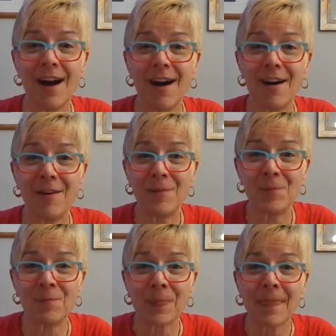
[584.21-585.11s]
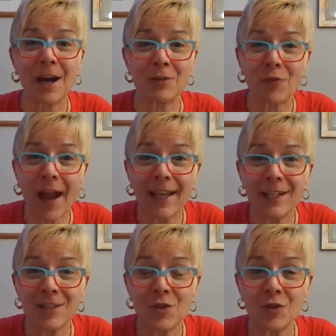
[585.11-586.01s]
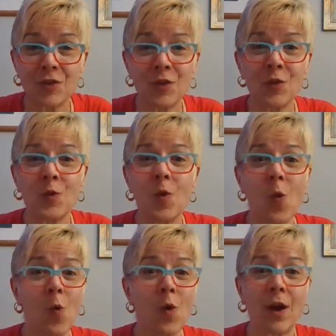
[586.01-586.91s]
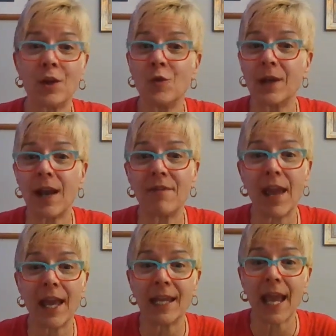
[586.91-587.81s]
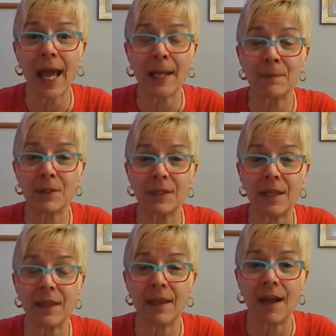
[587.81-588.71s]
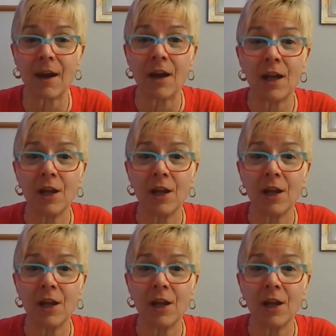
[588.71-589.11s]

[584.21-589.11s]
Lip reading: have a dragon in your zoo, or you could have any animals in there.